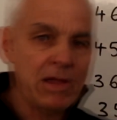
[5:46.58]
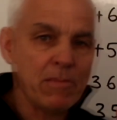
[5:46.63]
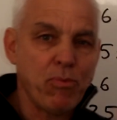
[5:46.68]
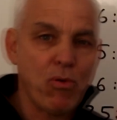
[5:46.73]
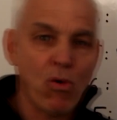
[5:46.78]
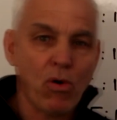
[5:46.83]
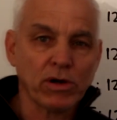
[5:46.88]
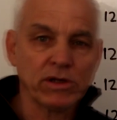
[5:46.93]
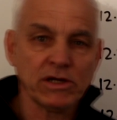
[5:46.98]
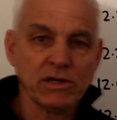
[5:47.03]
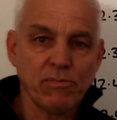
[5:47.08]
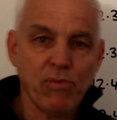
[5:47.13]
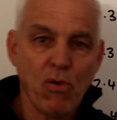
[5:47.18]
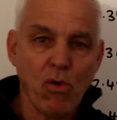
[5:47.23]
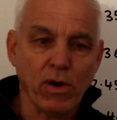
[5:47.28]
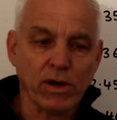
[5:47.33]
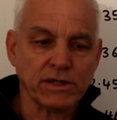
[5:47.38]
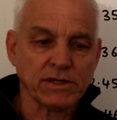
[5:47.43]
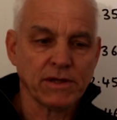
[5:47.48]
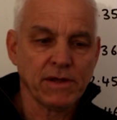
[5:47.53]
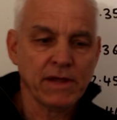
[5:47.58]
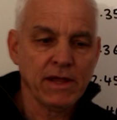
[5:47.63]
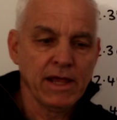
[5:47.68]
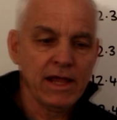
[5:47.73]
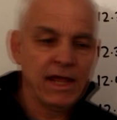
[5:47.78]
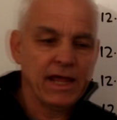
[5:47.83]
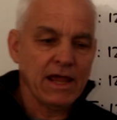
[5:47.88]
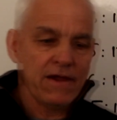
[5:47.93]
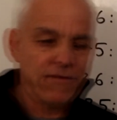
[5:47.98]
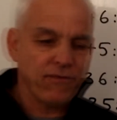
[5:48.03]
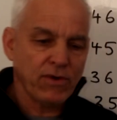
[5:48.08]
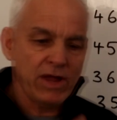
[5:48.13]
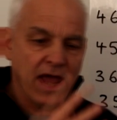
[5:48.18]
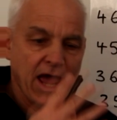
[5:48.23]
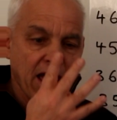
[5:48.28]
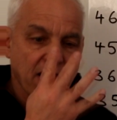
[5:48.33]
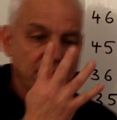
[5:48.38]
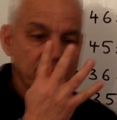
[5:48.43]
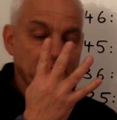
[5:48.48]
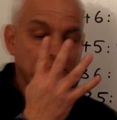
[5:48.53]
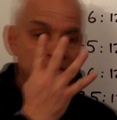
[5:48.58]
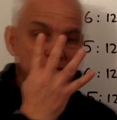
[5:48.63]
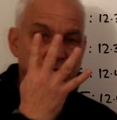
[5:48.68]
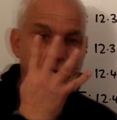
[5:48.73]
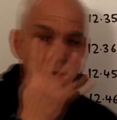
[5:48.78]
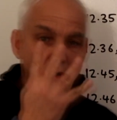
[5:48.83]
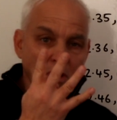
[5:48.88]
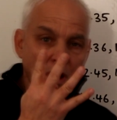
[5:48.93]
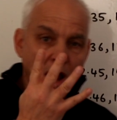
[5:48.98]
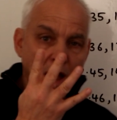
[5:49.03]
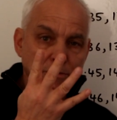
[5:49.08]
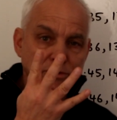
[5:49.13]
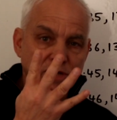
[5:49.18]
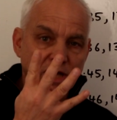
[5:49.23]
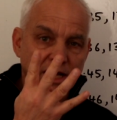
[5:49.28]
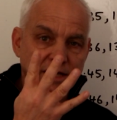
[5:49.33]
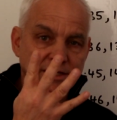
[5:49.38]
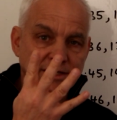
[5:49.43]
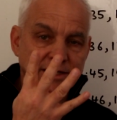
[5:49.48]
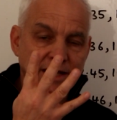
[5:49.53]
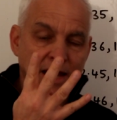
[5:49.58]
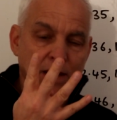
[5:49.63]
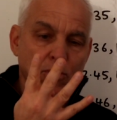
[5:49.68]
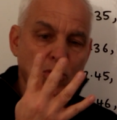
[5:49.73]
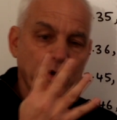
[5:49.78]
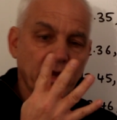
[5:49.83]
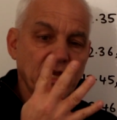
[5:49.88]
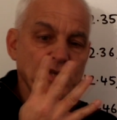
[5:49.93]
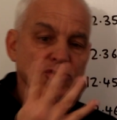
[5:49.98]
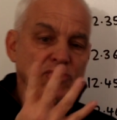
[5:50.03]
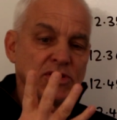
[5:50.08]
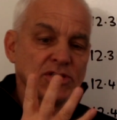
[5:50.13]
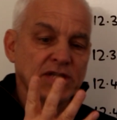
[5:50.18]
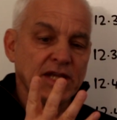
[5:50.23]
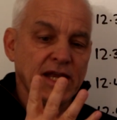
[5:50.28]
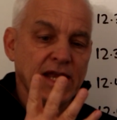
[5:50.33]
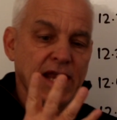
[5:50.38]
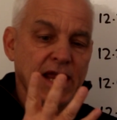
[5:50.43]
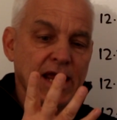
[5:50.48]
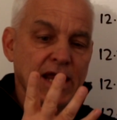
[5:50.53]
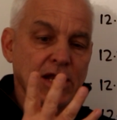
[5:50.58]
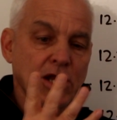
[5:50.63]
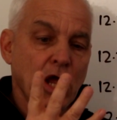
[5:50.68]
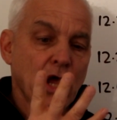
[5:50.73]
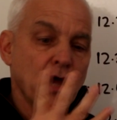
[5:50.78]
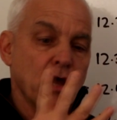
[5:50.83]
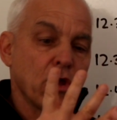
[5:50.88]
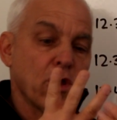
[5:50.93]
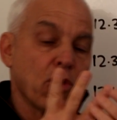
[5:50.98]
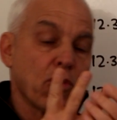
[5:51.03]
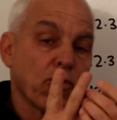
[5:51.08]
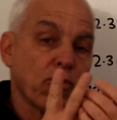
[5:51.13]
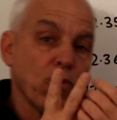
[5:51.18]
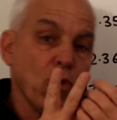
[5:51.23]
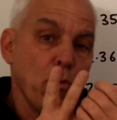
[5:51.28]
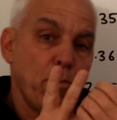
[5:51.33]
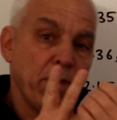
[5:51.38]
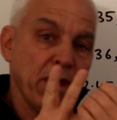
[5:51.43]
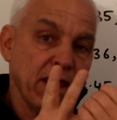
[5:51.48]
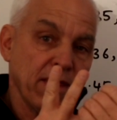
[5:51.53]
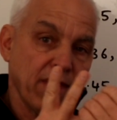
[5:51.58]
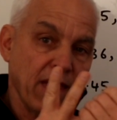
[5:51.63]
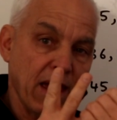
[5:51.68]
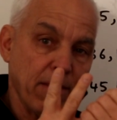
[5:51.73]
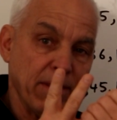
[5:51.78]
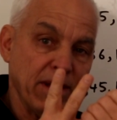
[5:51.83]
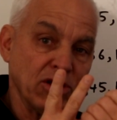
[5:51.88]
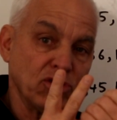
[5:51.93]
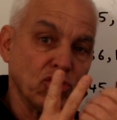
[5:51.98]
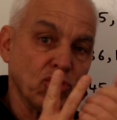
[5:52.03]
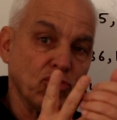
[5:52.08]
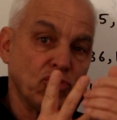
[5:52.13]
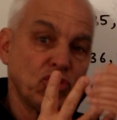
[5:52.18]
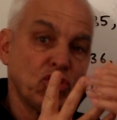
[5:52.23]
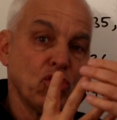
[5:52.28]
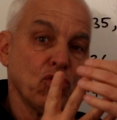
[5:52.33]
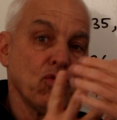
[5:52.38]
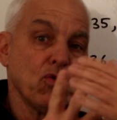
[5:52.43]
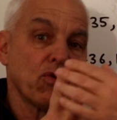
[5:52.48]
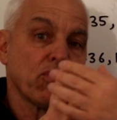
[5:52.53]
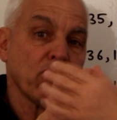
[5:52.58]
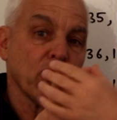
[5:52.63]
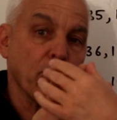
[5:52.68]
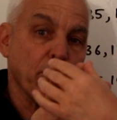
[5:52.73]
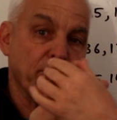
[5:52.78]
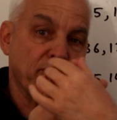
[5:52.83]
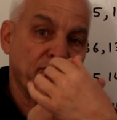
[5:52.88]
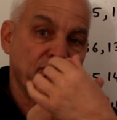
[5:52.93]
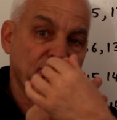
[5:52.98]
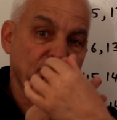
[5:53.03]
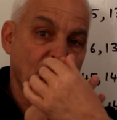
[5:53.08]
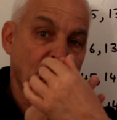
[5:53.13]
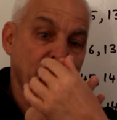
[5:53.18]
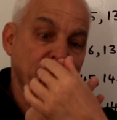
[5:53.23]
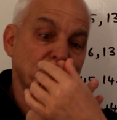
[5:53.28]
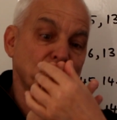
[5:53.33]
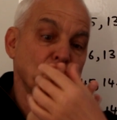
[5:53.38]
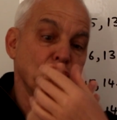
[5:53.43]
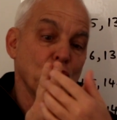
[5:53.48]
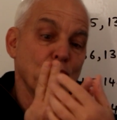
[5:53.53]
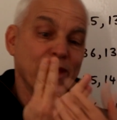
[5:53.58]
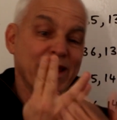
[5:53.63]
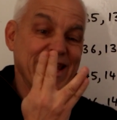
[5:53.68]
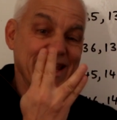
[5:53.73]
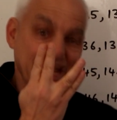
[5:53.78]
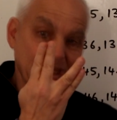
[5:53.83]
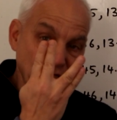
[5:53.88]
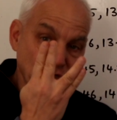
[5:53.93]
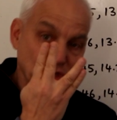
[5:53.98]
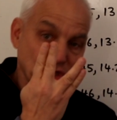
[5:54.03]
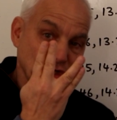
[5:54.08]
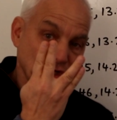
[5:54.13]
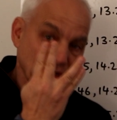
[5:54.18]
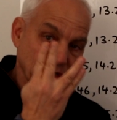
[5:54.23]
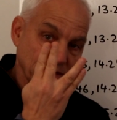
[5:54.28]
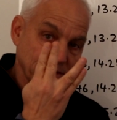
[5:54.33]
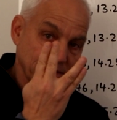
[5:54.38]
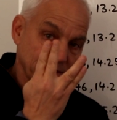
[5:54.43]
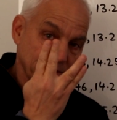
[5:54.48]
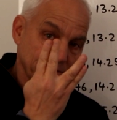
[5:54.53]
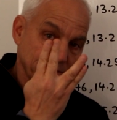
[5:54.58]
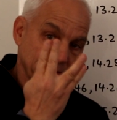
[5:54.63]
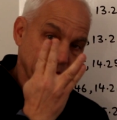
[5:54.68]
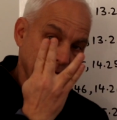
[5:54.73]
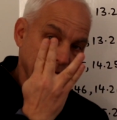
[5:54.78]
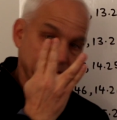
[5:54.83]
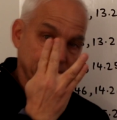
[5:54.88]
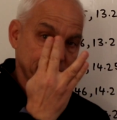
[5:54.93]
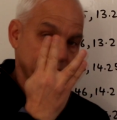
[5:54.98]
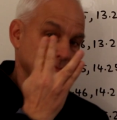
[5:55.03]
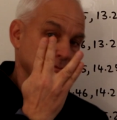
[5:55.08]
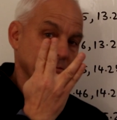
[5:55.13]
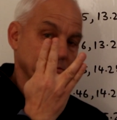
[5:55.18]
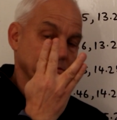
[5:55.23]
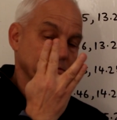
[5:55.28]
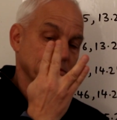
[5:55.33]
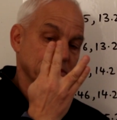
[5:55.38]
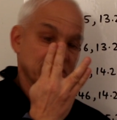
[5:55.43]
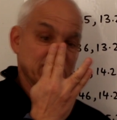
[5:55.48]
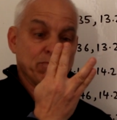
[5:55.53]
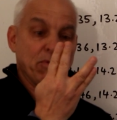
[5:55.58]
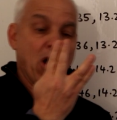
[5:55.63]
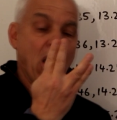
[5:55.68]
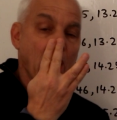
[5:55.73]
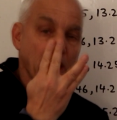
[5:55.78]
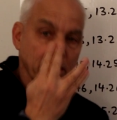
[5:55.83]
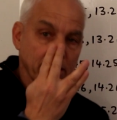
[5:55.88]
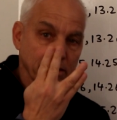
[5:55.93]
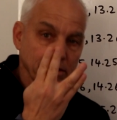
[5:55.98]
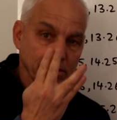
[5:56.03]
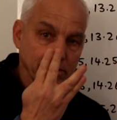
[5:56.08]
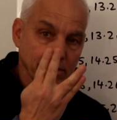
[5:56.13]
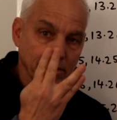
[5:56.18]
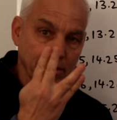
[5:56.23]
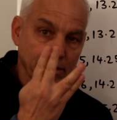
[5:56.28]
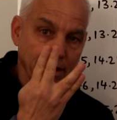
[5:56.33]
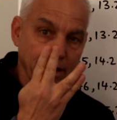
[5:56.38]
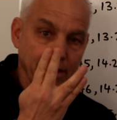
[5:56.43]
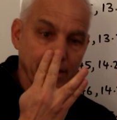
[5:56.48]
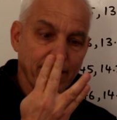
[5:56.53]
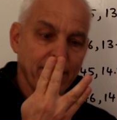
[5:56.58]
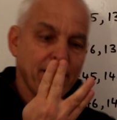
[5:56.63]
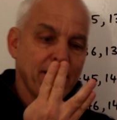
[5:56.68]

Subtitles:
important point. If we have 4 objects and we're interested in grouping them into 2 groups of 2 each, like Spock, okay?